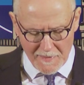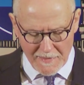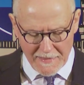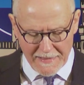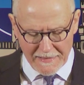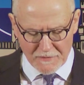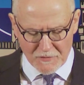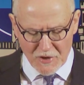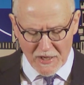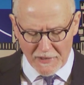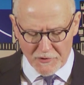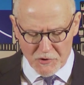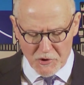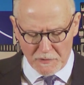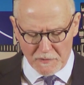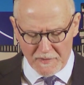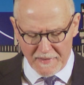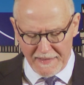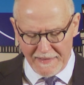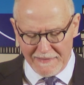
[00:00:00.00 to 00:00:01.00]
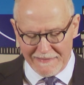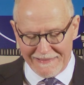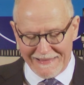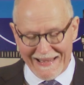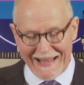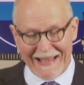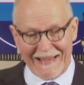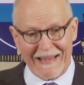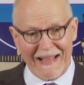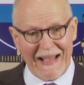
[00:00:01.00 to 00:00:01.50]
intentionally,
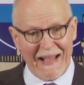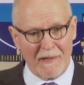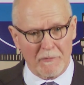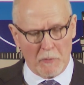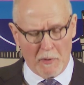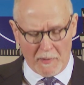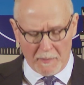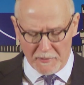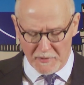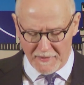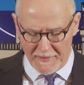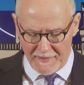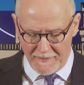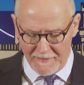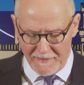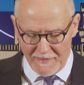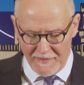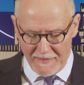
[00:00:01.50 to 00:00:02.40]
and equitably